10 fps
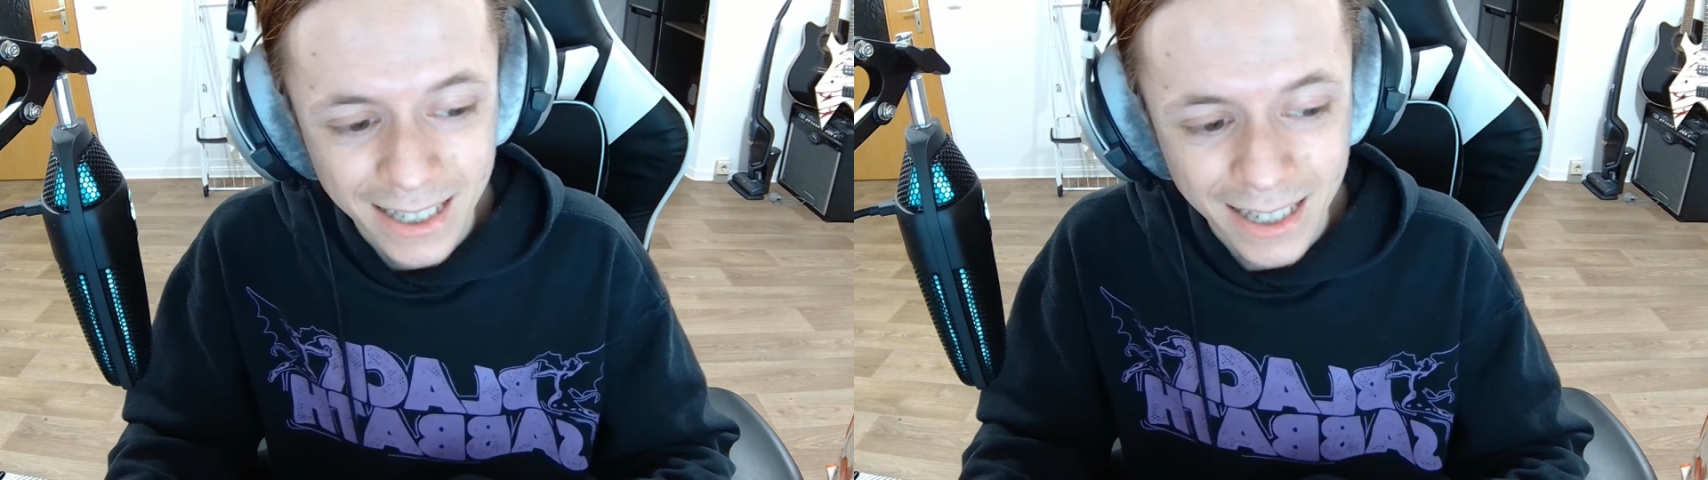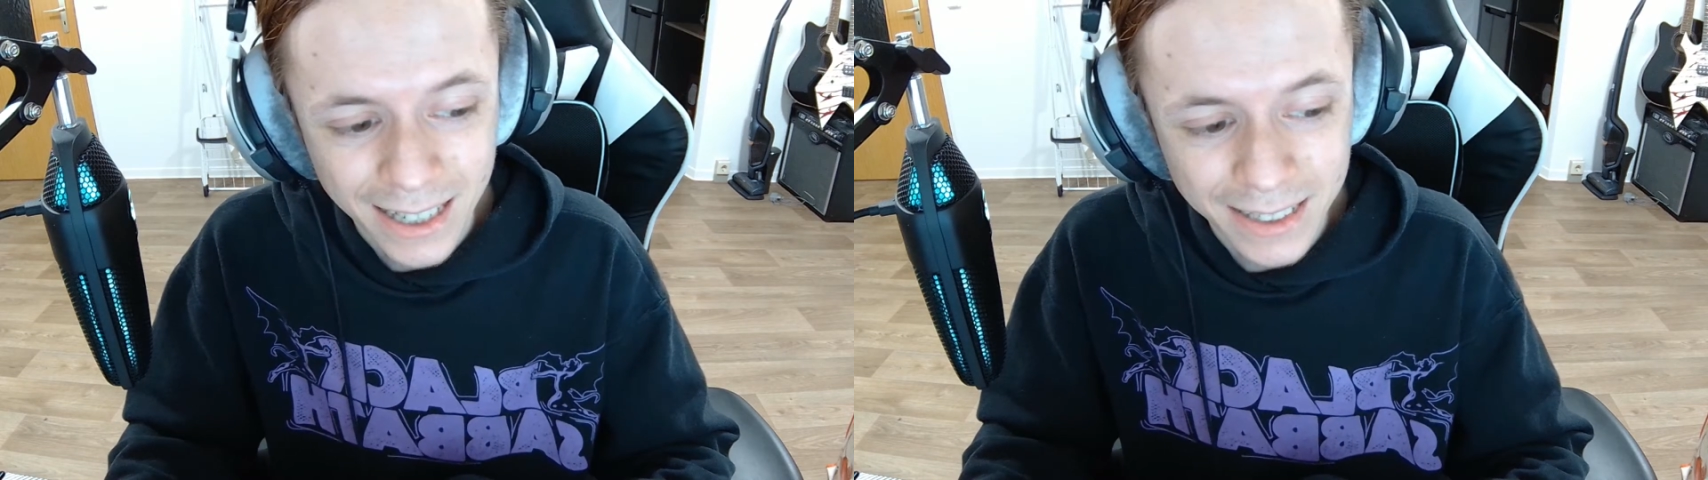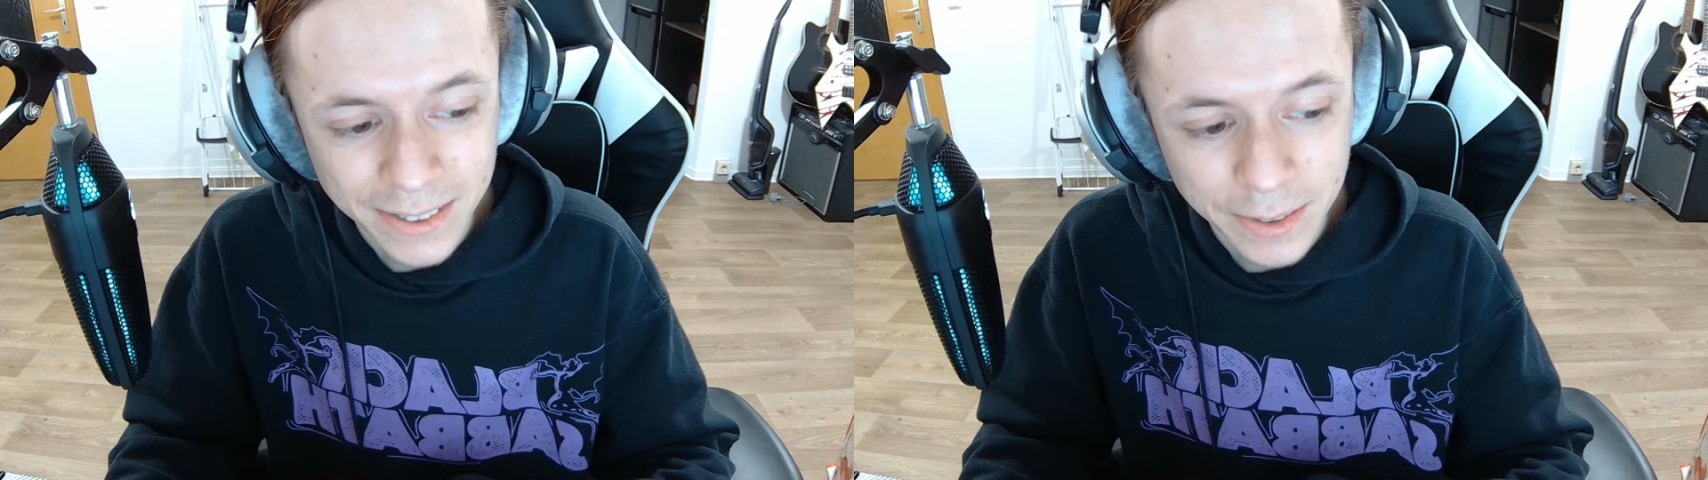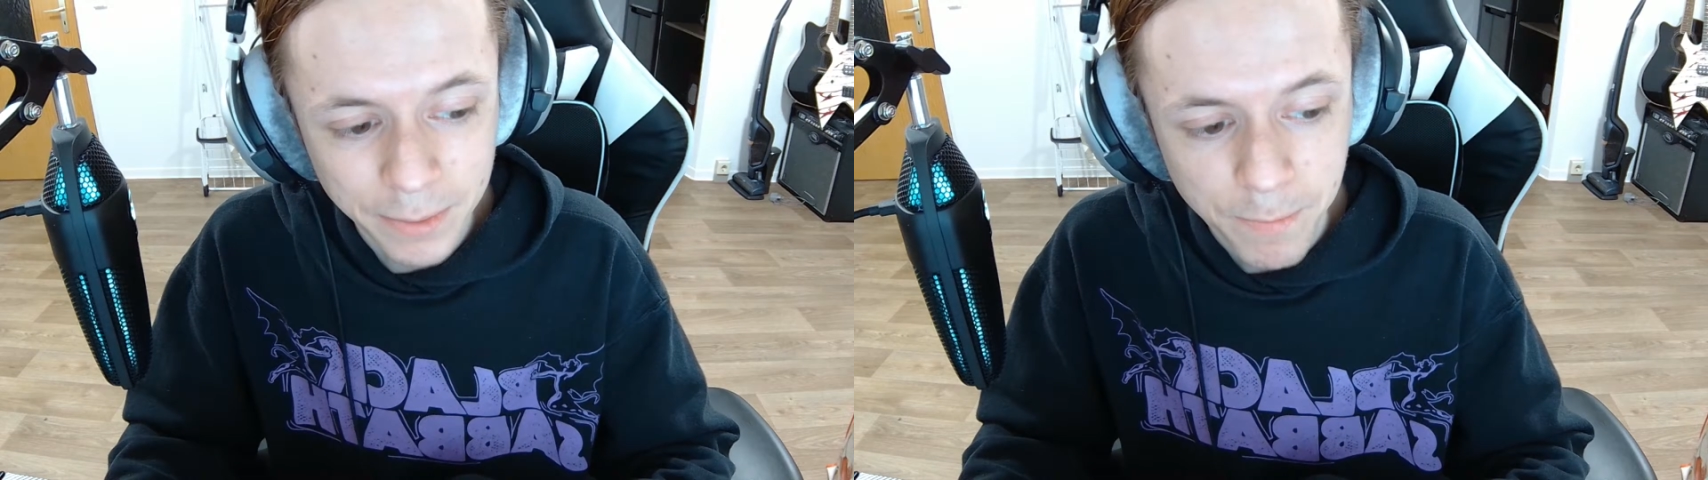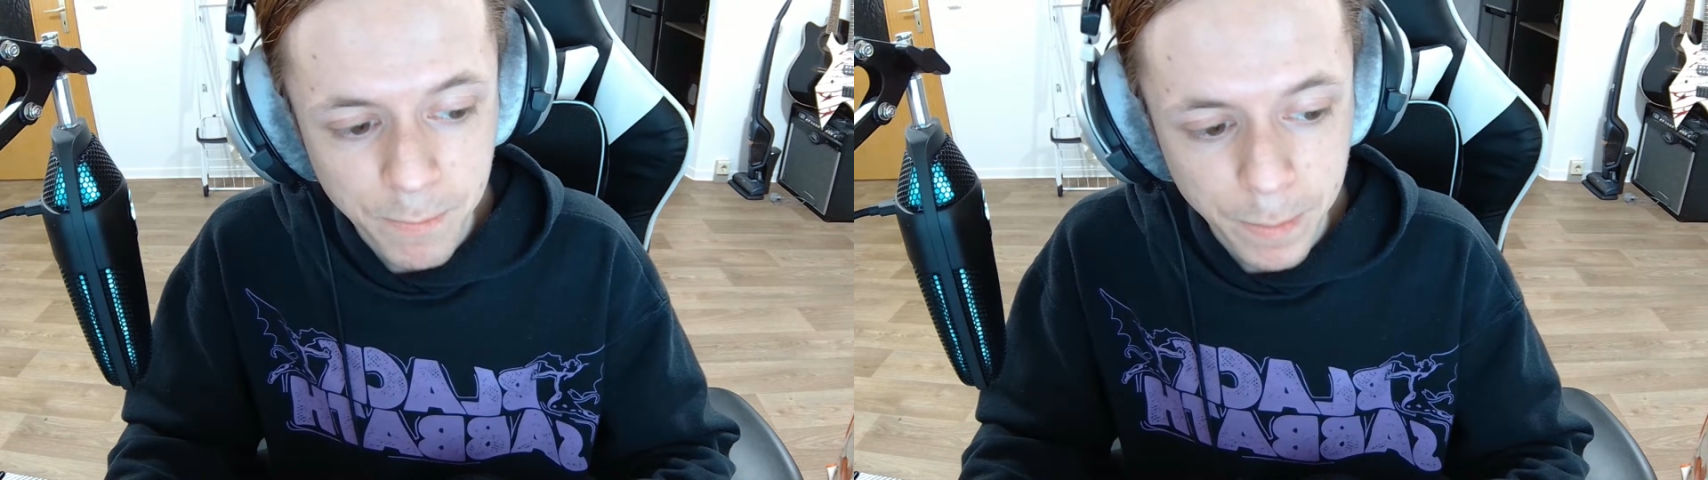
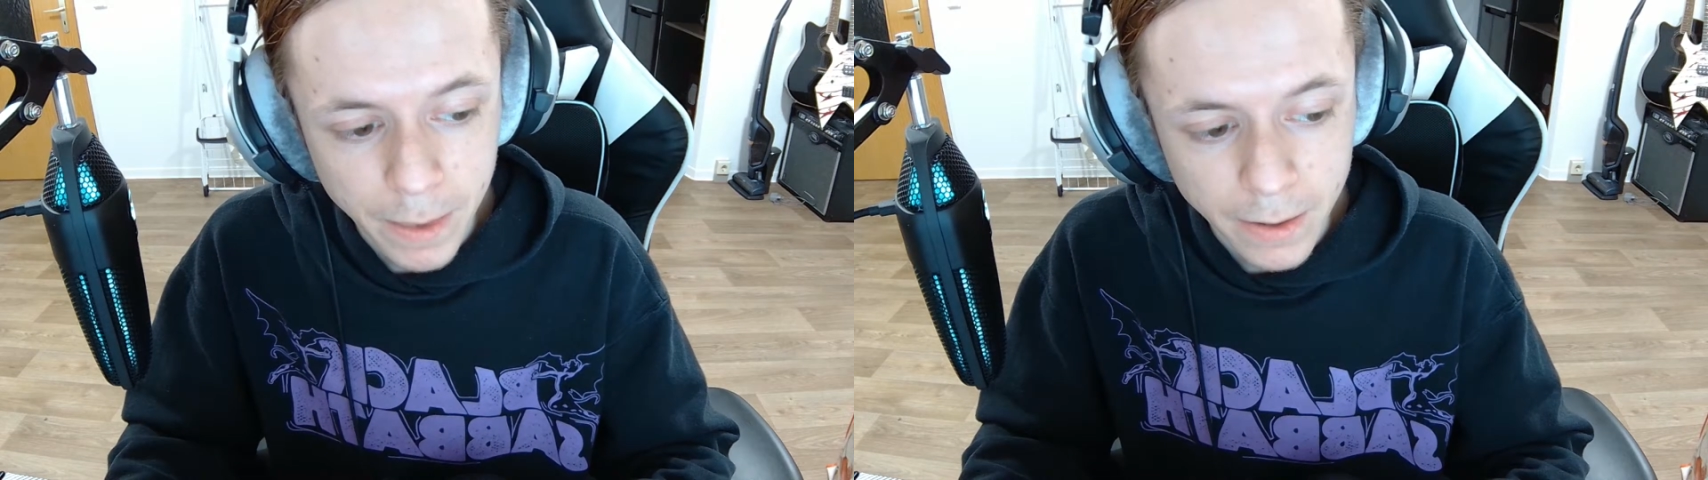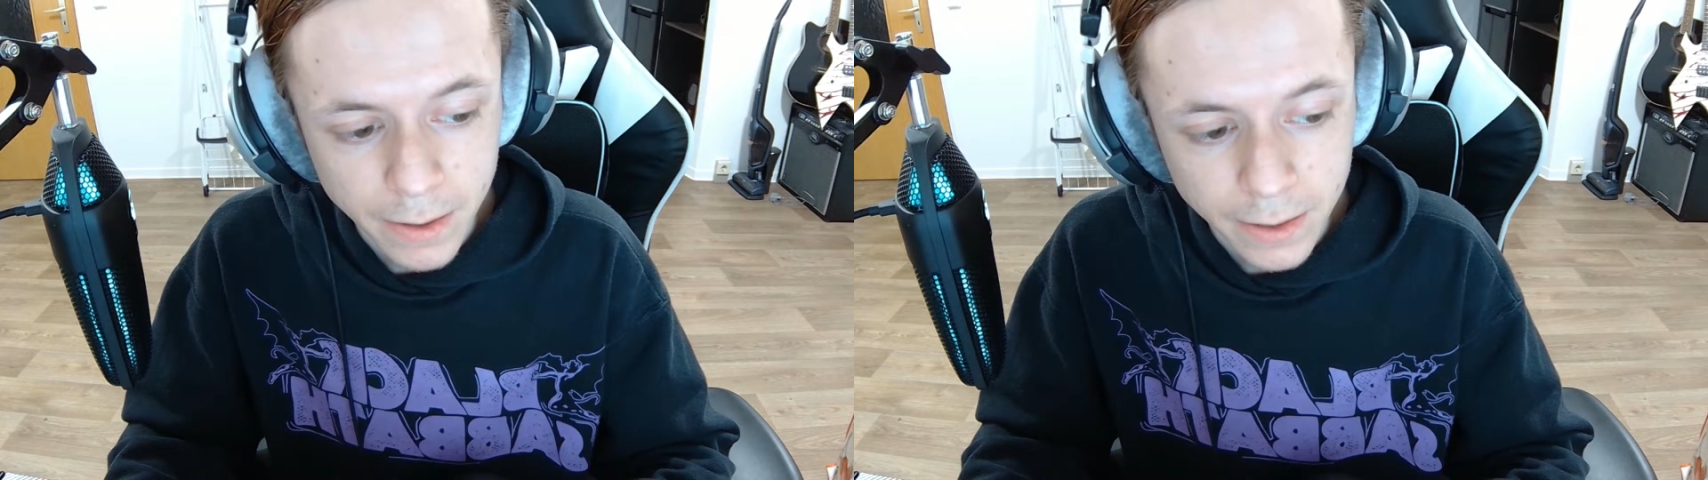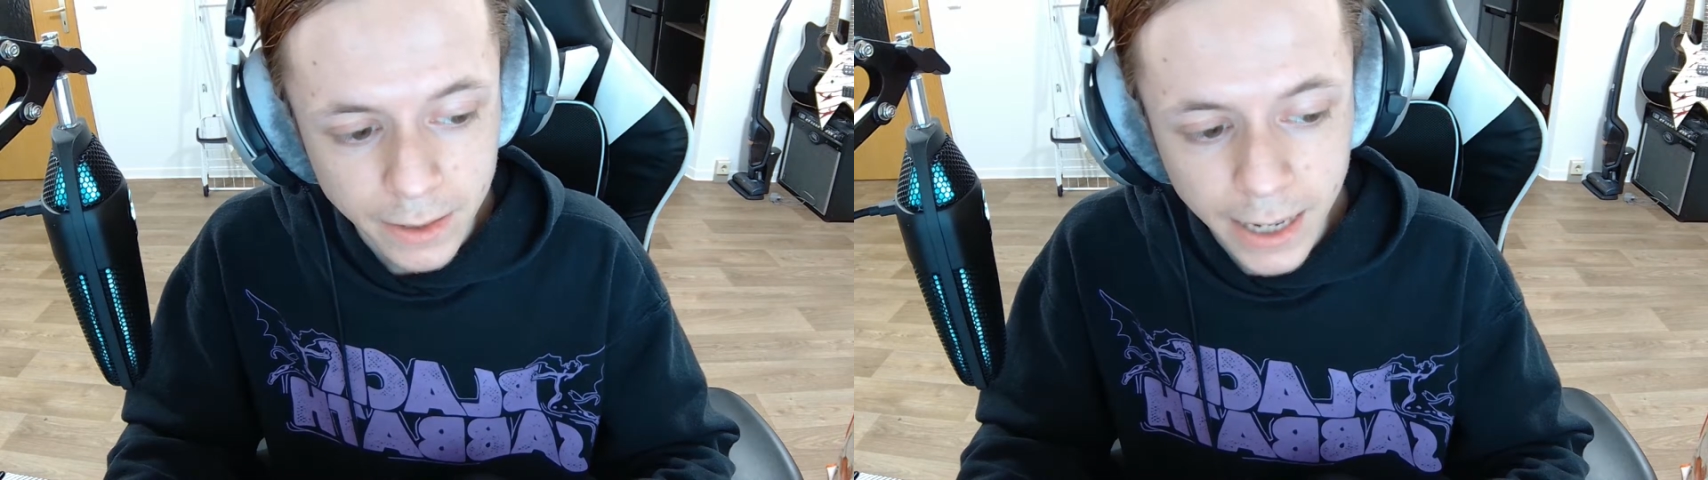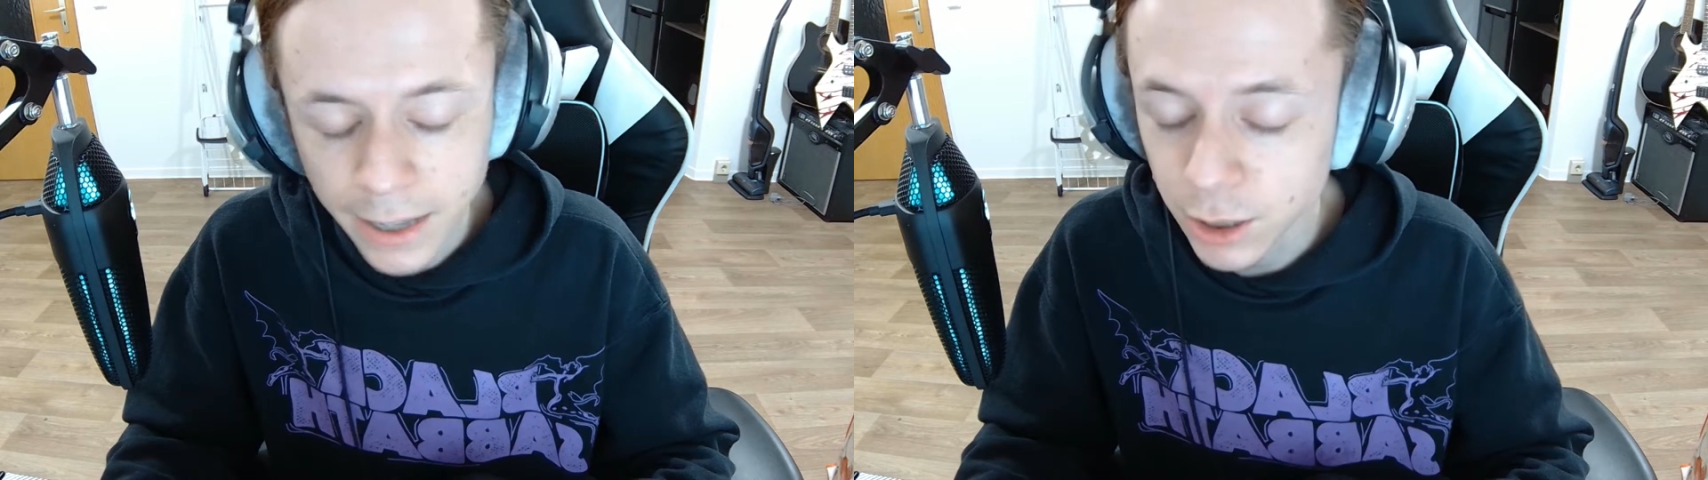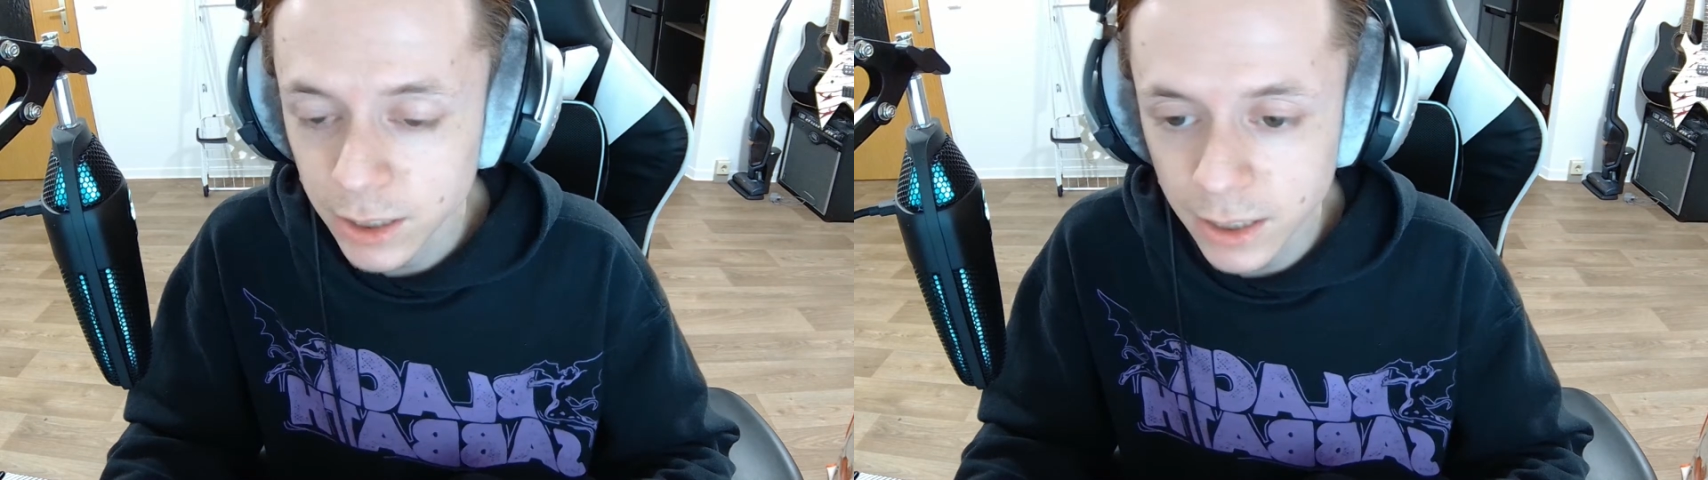And the
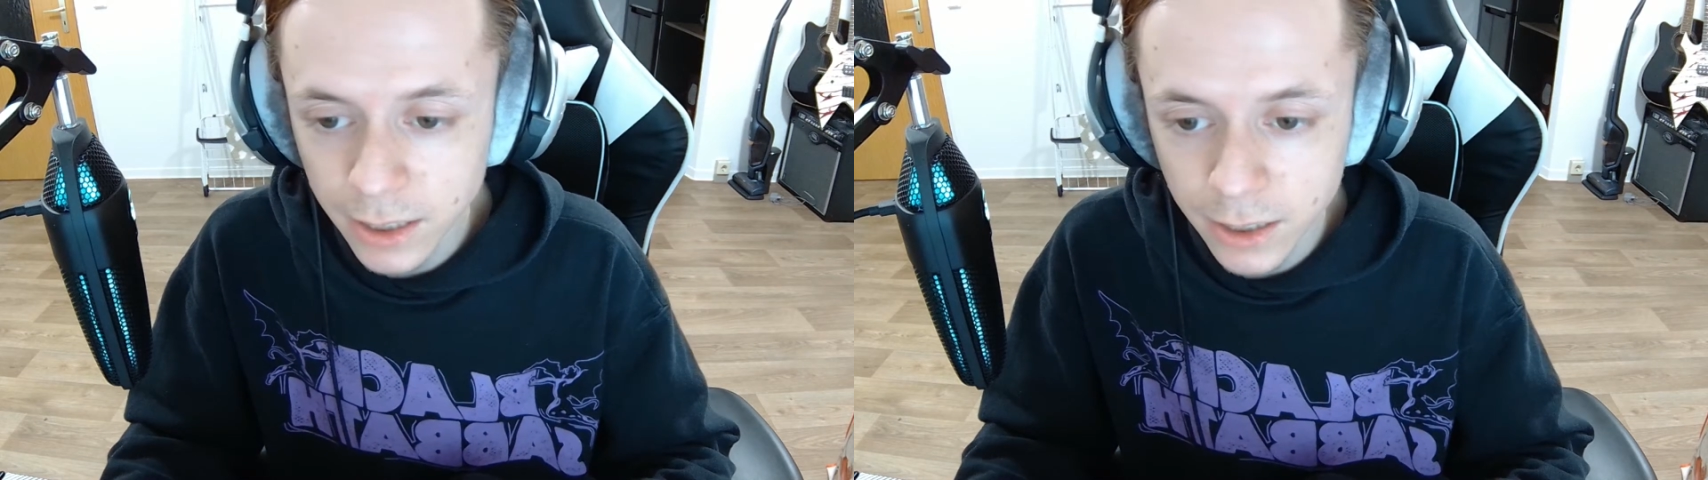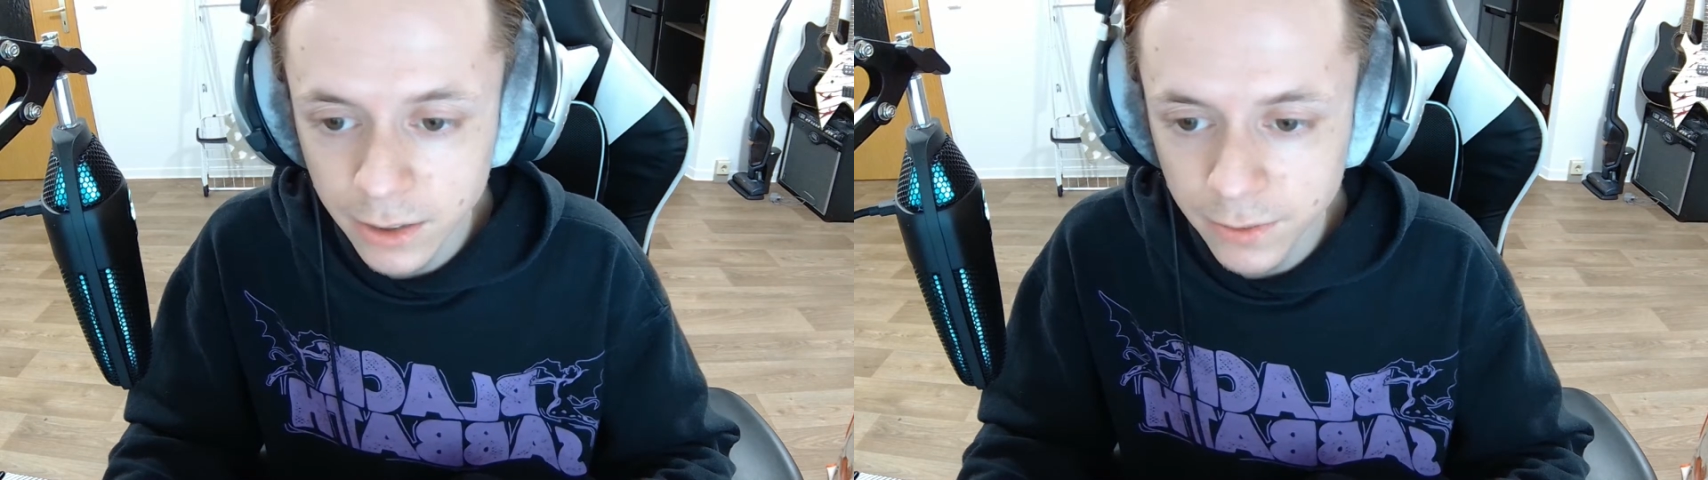HT